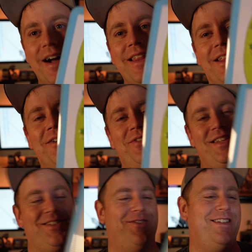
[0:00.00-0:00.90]
I love
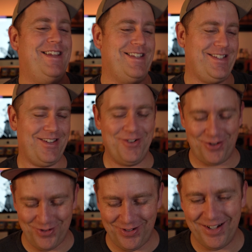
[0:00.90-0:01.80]
this one. That's so cool.